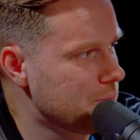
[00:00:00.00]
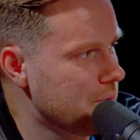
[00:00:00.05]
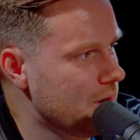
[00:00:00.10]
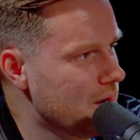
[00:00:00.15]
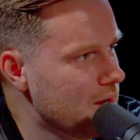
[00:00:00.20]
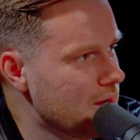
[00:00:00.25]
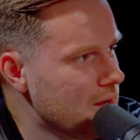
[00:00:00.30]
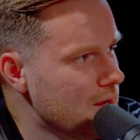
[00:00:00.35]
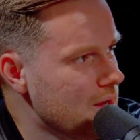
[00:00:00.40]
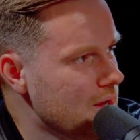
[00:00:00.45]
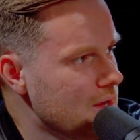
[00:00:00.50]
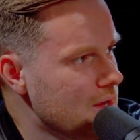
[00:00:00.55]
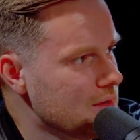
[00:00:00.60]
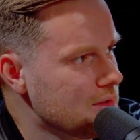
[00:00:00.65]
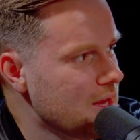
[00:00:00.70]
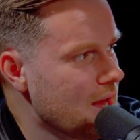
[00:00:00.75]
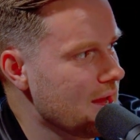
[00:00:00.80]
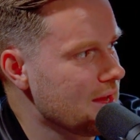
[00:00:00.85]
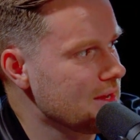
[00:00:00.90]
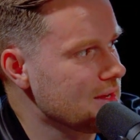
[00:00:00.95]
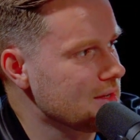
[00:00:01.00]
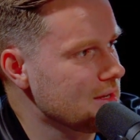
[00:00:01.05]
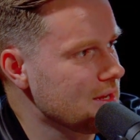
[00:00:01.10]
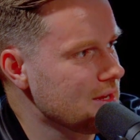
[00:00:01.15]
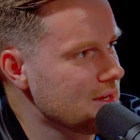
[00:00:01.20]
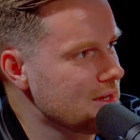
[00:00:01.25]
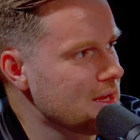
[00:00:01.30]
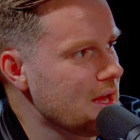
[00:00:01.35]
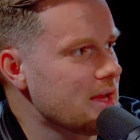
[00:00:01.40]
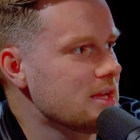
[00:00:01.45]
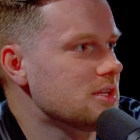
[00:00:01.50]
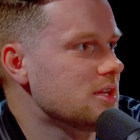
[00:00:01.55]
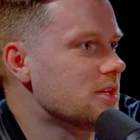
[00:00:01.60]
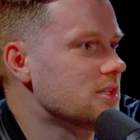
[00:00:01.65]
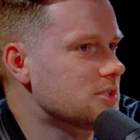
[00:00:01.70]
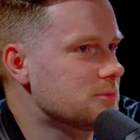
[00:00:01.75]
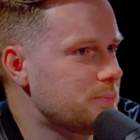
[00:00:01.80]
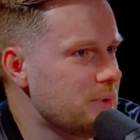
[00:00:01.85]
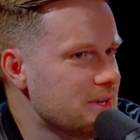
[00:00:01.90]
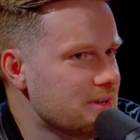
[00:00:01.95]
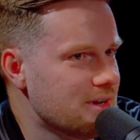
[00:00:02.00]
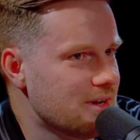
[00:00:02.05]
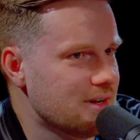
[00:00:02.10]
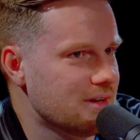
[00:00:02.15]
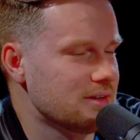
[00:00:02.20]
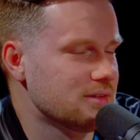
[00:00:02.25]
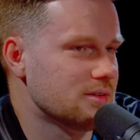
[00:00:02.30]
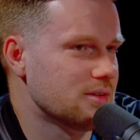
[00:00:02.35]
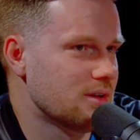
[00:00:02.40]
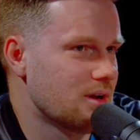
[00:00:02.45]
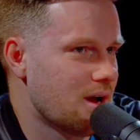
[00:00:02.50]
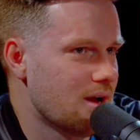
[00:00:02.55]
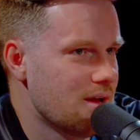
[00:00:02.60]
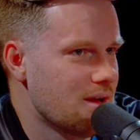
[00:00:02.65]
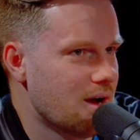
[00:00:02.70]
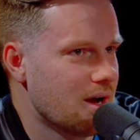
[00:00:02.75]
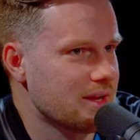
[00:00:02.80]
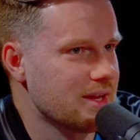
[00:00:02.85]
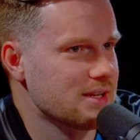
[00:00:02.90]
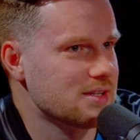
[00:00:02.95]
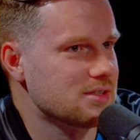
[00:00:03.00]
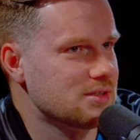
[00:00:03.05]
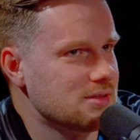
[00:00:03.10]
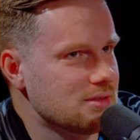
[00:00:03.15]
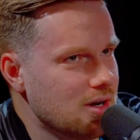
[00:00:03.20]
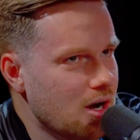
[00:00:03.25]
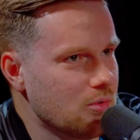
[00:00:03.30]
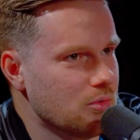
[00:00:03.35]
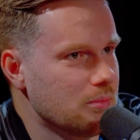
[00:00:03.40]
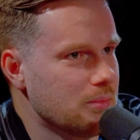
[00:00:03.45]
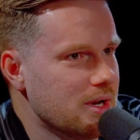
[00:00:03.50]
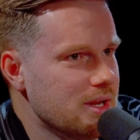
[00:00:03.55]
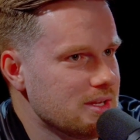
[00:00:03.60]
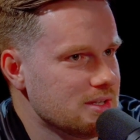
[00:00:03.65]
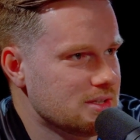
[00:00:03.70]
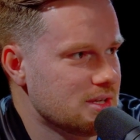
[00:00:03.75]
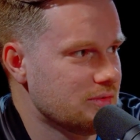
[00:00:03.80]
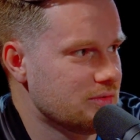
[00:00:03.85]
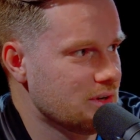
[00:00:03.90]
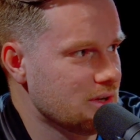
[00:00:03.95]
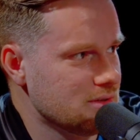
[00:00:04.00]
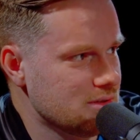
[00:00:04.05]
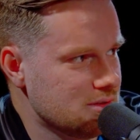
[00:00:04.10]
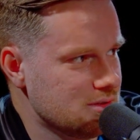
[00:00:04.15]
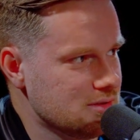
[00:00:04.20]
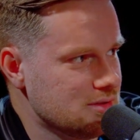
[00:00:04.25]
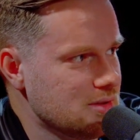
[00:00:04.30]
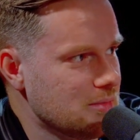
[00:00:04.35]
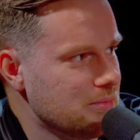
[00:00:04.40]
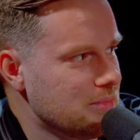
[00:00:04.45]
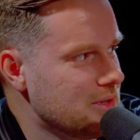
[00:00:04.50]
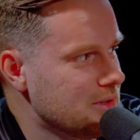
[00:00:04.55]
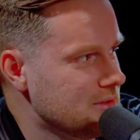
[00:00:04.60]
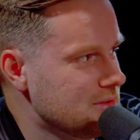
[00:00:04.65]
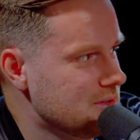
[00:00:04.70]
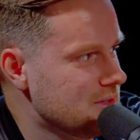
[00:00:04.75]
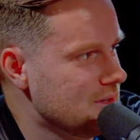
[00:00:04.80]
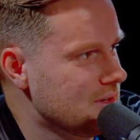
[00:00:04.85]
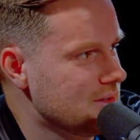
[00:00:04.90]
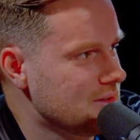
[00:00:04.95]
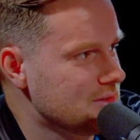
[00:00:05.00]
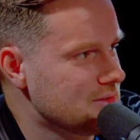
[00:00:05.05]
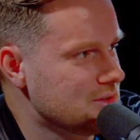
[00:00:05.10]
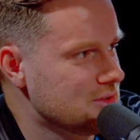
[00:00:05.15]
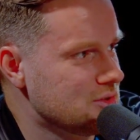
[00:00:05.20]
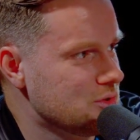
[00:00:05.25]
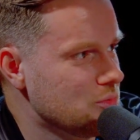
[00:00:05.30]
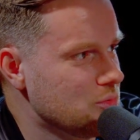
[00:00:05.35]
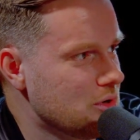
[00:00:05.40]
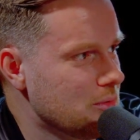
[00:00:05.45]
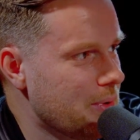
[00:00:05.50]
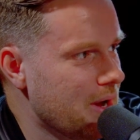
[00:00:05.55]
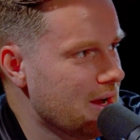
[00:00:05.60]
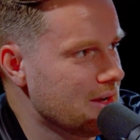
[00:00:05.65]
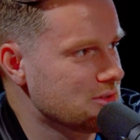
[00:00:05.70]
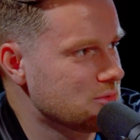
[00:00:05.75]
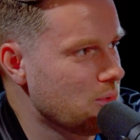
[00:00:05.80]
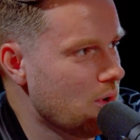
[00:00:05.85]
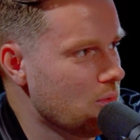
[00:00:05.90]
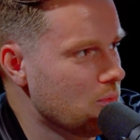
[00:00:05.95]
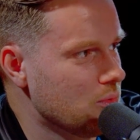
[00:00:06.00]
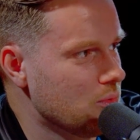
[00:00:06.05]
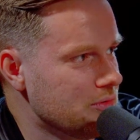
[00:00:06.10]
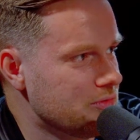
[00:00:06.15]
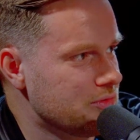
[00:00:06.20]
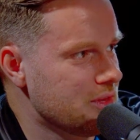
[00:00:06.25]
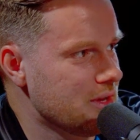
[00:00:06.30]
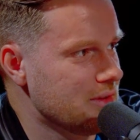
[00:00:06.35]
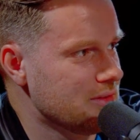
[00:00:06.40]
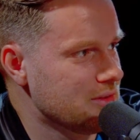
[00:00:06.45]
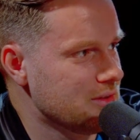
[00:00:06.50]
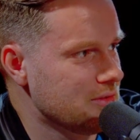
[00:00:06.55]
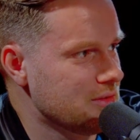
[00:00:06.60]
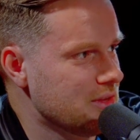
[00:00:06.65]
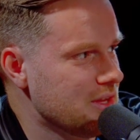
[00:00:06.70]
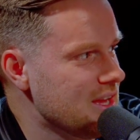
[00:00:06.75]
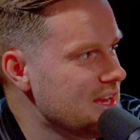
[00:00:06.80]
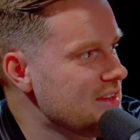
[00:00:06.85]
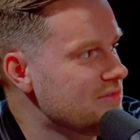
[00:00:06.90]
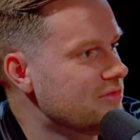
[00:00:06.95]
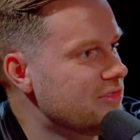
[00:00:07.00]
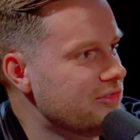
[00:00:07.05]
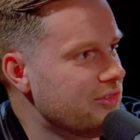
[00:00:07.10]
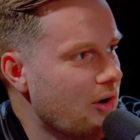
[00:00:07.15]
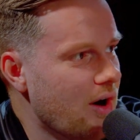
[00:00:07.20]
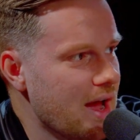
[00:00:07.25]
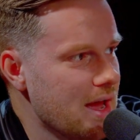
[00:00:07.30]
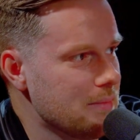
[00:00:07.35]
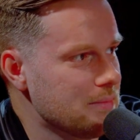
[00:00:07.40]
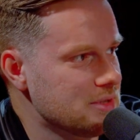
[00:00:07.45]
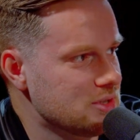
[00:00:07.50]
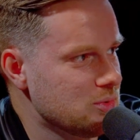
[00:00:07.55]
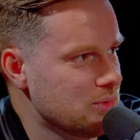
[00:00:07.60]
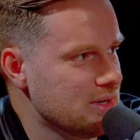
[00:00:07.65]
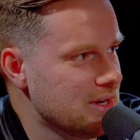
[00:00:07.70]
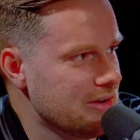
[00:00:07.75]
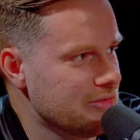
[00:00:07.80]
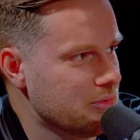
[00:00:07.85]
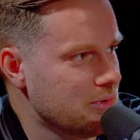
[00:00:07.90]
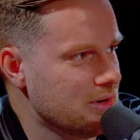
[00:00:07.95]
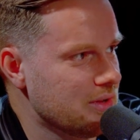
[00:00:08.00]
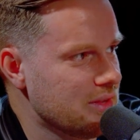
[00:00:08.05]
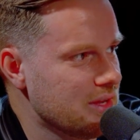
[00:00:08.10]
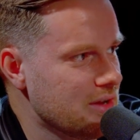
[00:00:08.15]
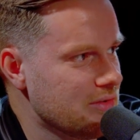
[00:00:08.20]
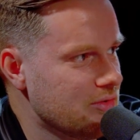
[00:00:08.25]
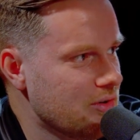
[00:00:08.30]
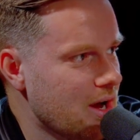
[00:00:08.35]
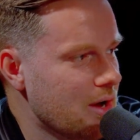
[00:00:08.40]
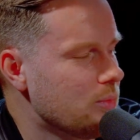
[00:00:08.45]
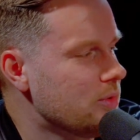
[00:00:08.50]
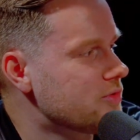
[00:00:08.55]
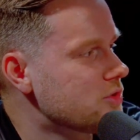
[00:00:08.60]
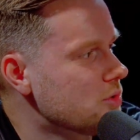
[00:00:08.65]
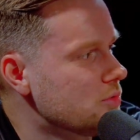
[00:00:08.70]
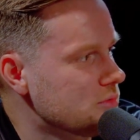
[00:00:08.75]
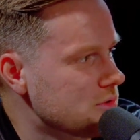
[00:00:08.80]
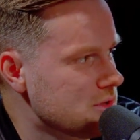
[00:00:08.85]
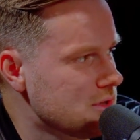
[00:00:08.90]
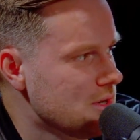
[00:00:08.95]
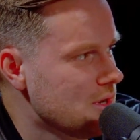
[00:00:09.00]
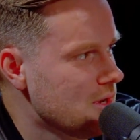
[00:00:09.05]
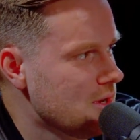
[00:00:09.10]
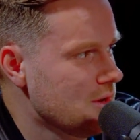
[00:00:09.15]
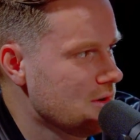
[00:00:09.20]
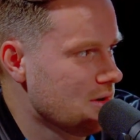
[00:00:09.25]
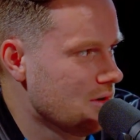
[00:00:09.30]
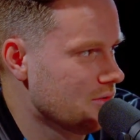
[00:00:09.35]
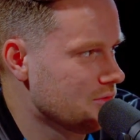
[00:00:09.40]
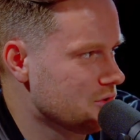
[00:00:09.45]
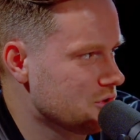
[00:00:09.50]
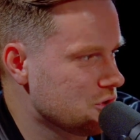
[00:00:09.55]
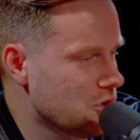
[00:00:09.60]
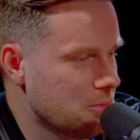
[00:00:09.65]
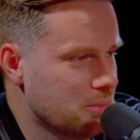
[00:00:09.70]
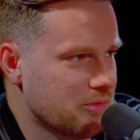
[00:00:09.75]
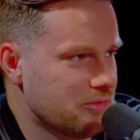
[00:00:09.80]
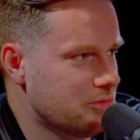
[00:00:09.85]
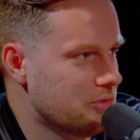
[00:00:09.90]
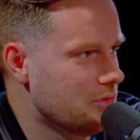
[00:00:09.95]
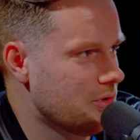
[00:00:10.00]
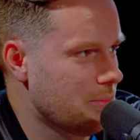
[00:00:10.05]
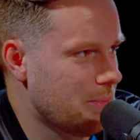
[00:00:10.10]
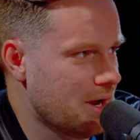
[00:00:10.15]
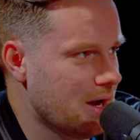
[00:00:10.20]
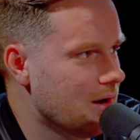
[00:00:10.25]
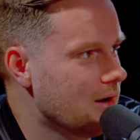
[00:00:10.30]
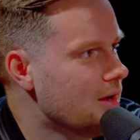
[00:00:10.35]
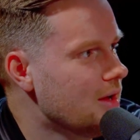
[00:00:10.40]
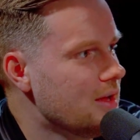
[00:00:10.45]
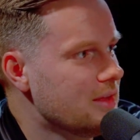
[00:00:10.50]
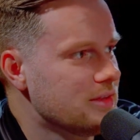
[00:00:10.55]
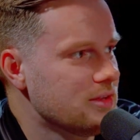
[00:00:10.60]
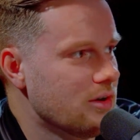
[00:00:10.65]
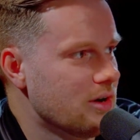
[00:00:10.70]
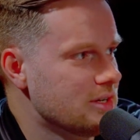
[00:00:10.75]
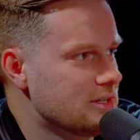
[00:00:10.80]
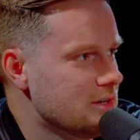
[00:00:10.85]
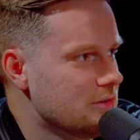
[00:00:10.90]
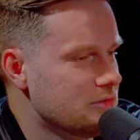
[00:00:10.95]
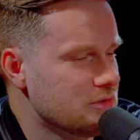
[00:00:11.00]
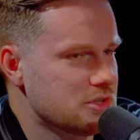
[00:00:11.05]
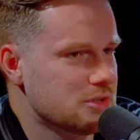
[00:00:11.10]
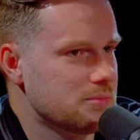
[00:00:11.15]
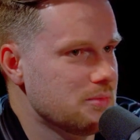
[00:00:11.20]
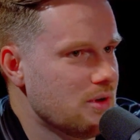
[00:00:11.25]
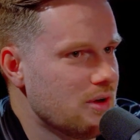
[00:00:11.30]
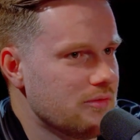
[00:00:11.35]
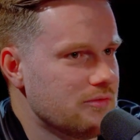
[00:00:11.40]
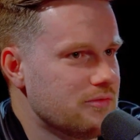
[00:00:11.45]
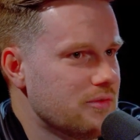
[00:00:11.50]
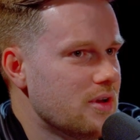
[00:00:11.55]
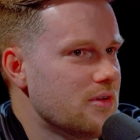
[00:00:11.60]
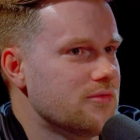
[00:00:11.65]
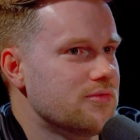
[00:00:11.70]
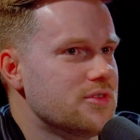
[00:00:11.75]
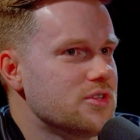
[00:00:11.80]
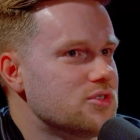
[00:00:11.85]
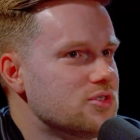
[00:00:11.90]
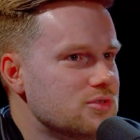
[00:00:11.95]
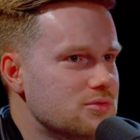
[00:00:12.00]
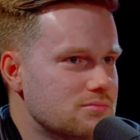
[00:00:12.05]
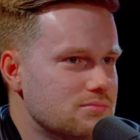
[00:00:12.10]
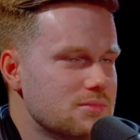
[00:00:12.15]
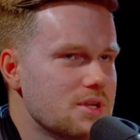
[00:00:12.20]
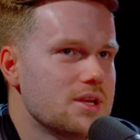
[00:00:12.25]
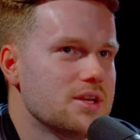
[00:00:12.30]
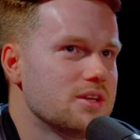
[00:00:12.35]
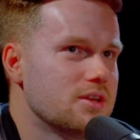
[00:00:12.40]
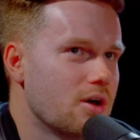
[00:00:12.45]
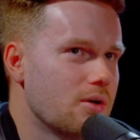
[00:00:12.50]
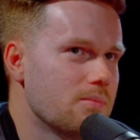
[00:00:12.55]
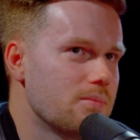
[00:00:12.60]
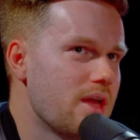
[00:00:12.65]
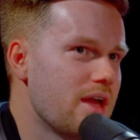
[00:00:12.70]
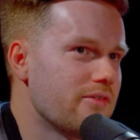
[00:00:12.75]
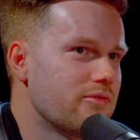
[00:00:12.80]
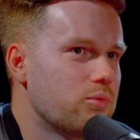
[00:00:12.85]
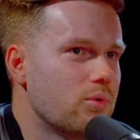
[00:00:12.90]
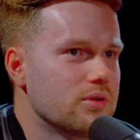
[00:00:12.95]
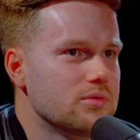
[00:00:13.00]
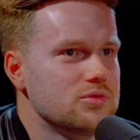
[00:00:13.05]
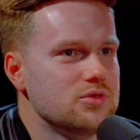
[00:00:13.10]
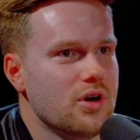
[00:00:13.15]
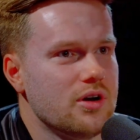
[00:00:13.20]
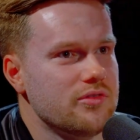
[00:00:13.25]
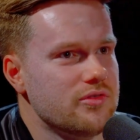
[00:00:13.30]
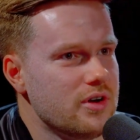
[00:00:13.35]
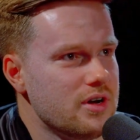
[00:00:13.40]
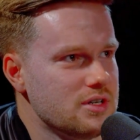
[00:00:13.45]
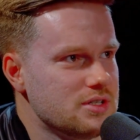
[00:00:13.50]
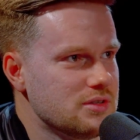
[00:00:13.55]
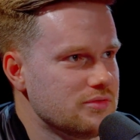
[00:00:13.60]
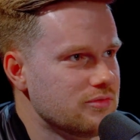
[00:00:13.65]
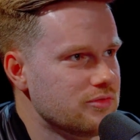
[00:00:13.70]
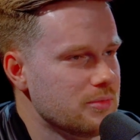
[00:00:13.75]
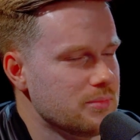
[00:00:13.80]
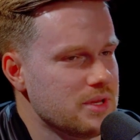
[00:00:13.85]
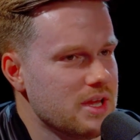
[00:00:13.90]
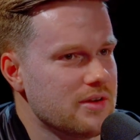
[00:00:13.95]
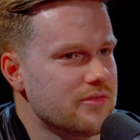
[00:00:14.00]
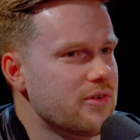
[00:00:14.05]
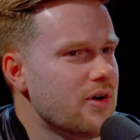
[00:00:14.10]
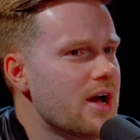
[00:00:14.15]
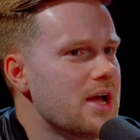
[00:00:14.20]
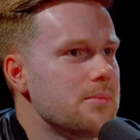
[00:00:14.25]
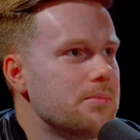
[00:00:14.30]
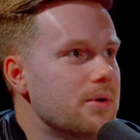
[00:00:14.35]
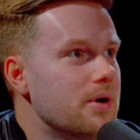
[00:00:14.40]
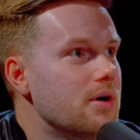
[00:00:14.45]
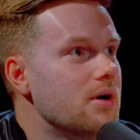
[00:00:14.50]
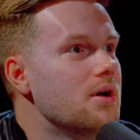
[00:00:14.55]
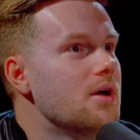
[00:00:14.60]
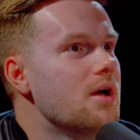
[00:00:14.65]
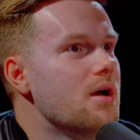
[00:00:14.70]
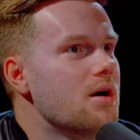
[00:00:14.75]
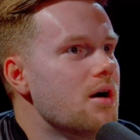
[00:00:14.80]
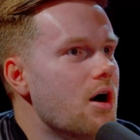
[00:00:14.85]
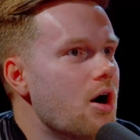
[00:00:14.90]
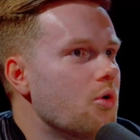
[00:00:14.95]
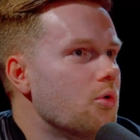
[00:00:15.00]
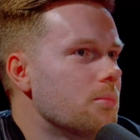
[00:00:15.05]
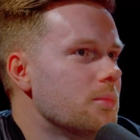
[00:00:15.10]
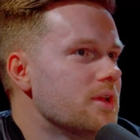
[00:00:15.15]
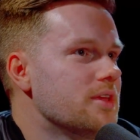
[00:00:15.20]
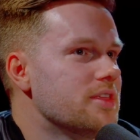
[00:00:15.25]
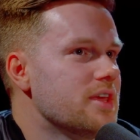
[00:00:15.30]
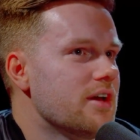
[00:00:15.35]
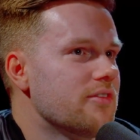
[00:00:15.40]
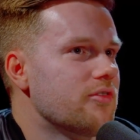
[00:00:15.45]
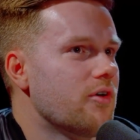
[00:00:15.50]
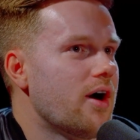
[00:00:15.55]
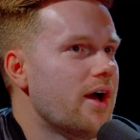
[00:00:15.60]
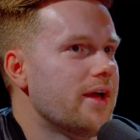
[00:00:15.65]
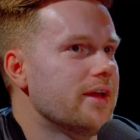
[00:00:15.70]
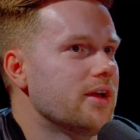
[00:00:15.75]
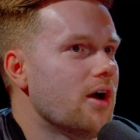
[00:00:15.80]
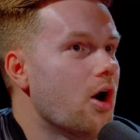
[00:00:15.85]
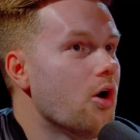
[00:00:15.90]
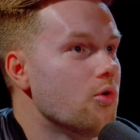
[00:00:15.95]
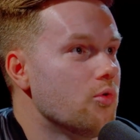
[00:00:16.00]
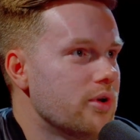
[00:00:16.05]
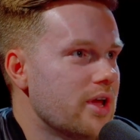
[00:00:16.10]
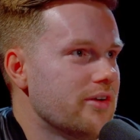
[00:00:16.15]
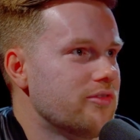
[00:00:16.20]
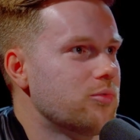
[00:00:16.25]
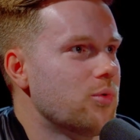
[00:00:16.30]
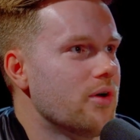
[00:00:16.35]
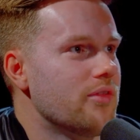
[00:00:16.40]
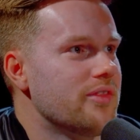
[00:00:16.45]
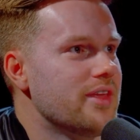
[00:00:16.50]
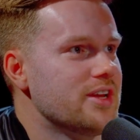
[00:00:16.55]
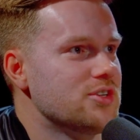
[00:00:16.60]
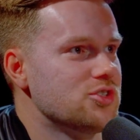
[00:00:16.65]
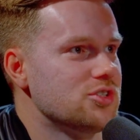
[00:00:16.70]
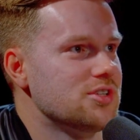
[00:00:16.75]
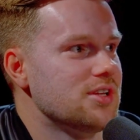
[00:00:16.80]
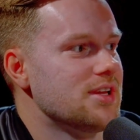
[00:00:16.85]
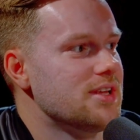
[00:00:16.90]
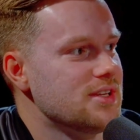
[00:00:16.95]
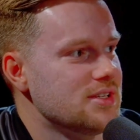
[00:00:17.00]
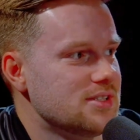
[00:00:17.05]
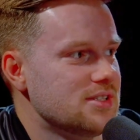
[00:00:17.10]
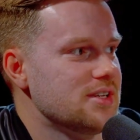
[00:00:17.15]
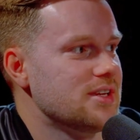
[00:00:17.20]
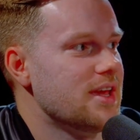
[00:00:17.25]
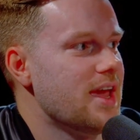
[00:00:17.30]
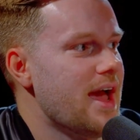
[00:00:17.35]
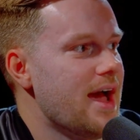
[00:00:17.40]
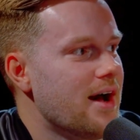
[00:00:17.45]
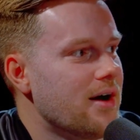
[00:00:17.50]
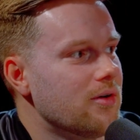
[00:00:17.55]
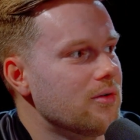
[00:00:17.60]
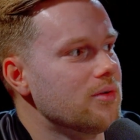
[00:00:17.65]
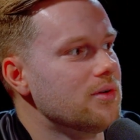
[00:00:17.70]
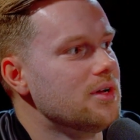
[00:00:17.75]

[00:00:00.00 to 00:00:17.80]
But it's been I guess ultimately it's given us something to talk about as well, of the infight in between F1 and the FIA. We've talked on the show before about the idea of the F1 diverging from the FIA, but ultimately the FIA own F1, they're just leasing it out.